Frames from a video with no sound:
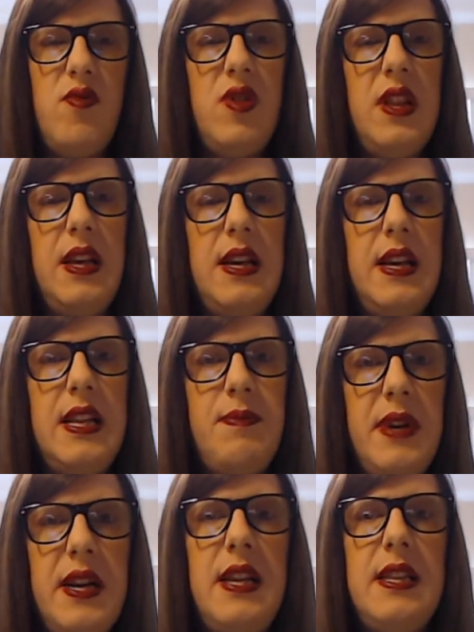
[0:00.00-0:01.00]
the
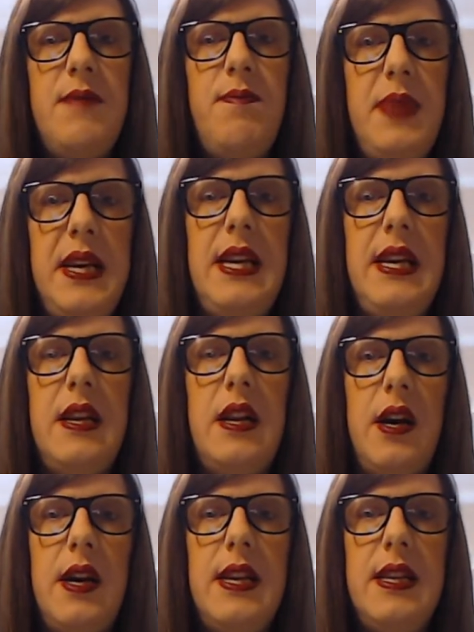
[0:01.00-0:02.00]
experience of being an
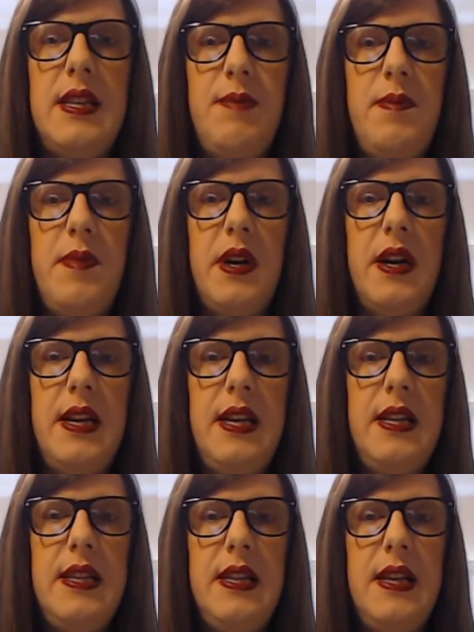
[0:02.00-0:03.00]
audience member
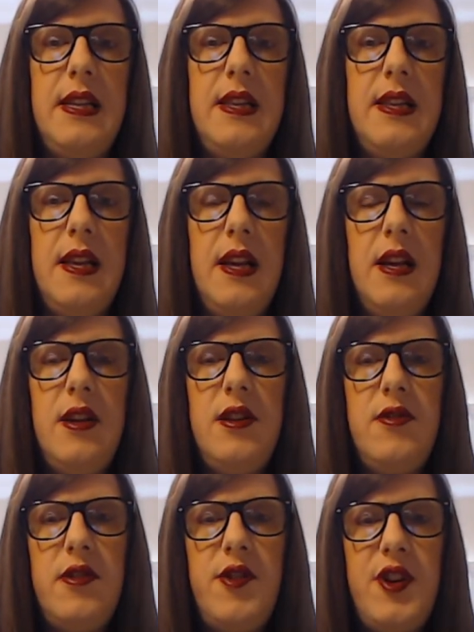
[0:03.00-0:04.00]
is this
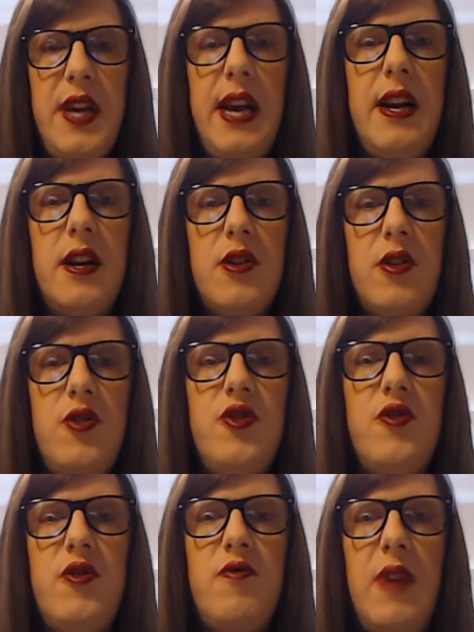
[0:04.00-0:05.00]
sort of shared
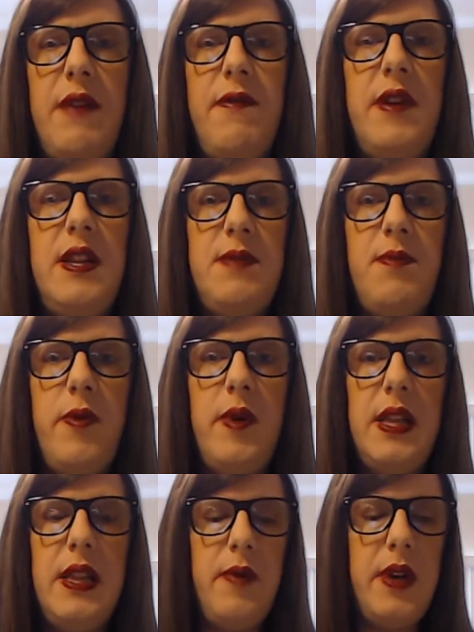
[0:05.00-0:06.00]
cultural reference
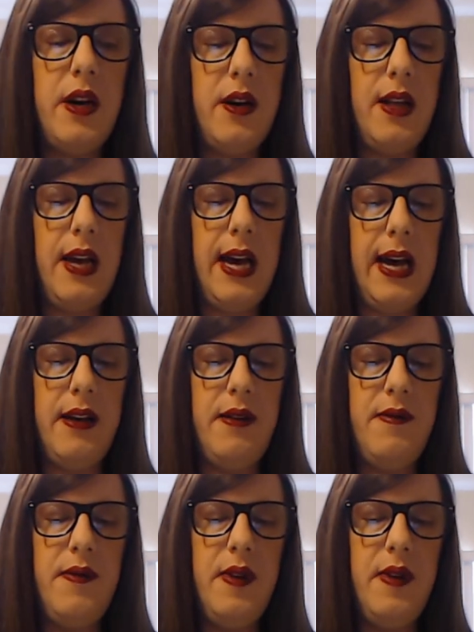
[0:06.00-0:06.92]
point that we all have.